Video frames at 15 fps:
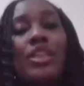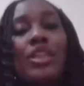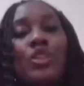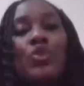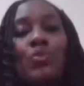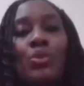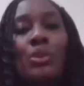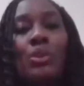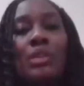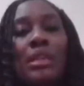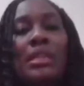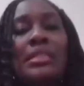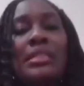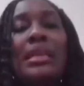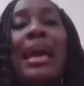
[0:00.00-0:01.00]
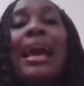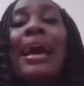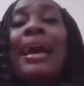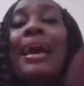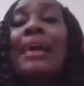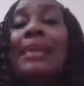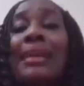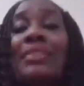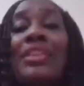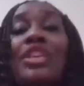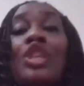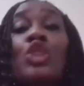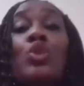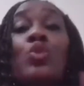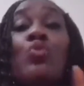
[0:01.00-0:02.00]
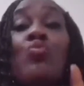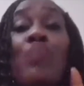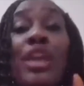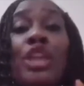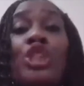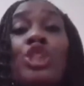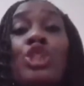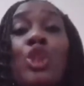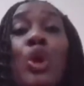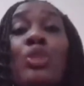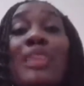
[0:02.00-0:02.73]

is to model it. Another thing is to make sure